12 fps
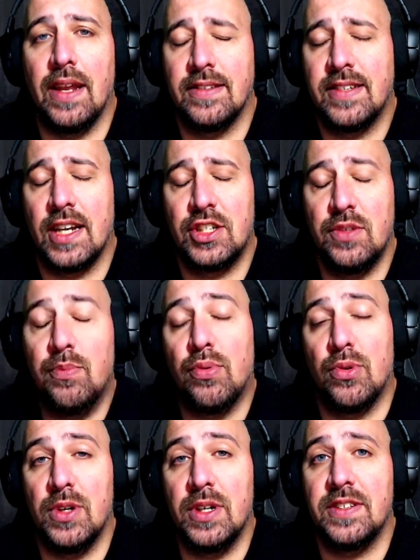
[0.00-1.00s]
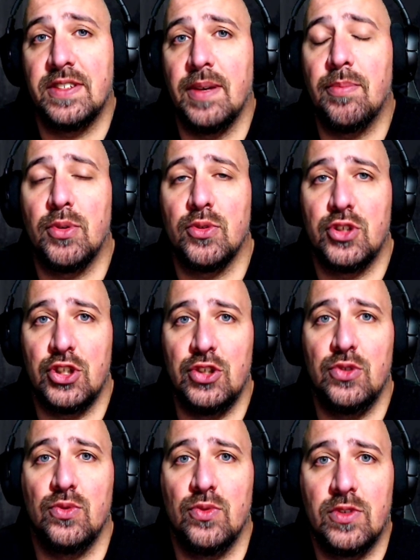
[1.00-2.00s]
It's actually pretty simple to
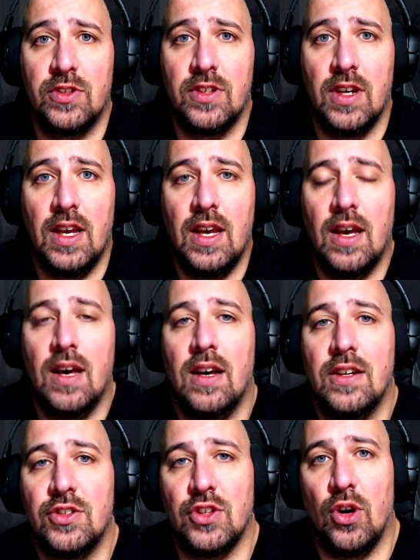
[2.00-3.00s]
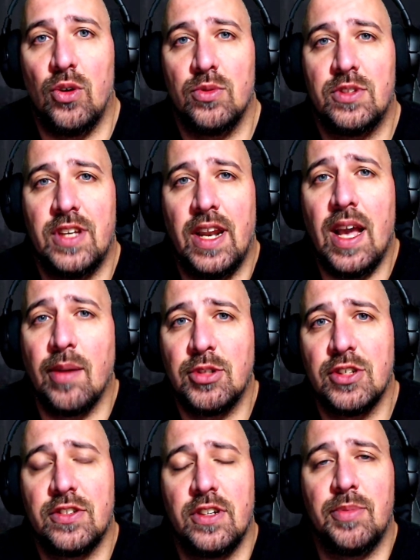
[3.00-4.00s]
use. So today I'm
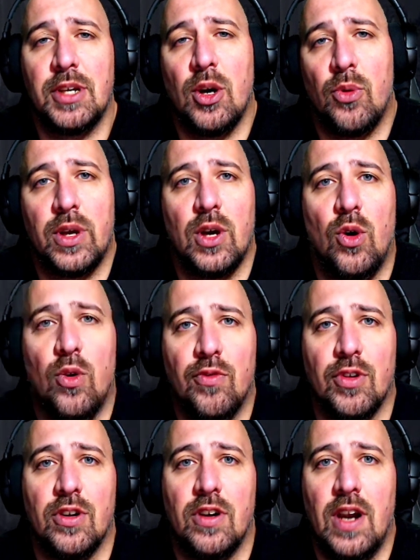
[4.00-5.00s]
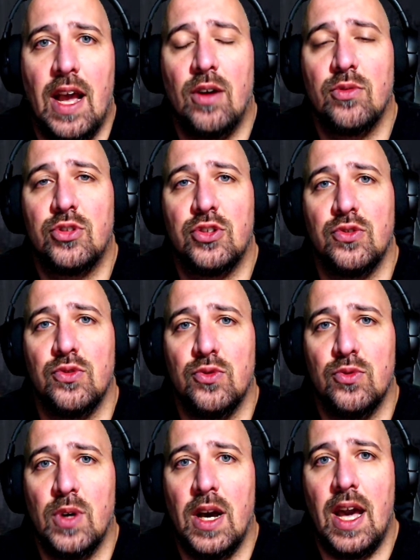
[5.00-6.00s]
just going to be going over how
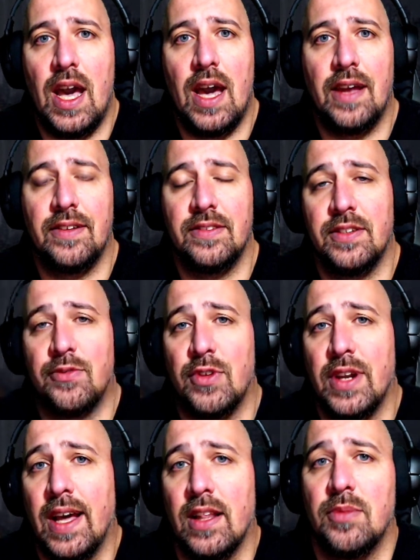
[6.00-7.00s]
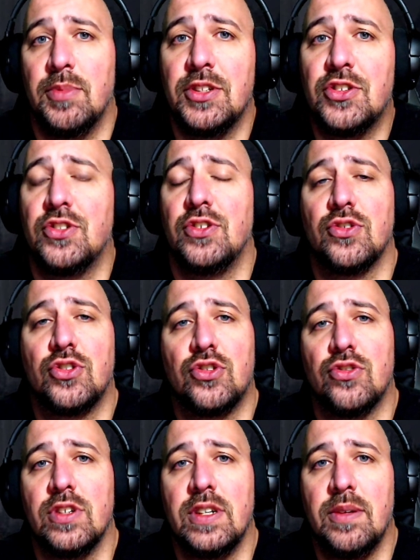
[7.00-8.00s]
to add different elements to your
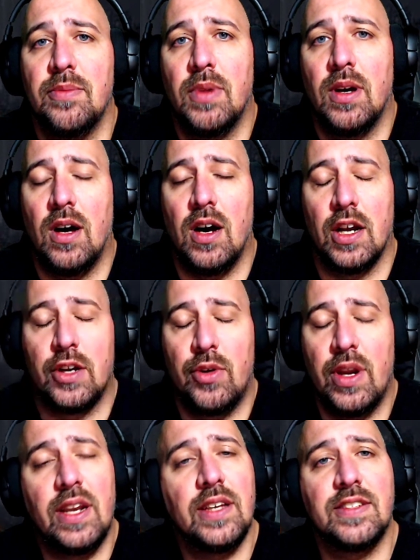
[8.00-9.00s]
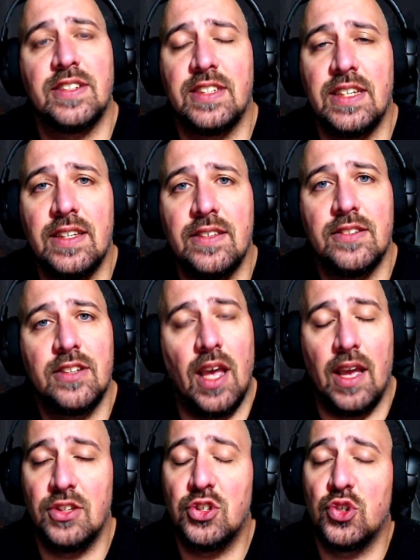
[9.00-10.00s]
stream, creating scenes
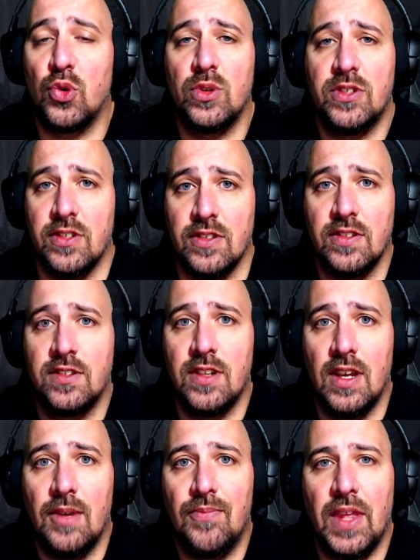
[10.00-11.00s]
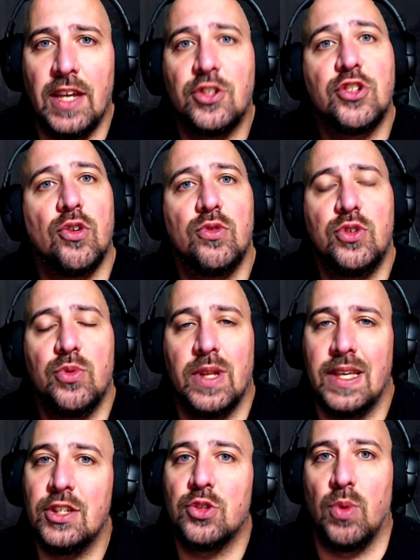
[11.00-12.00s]
and sources, and showing you what
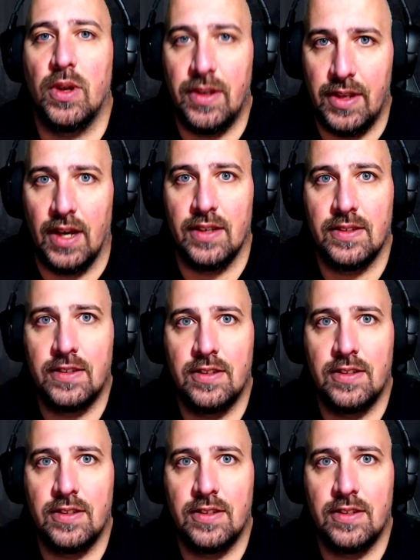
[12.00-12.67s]
each one does.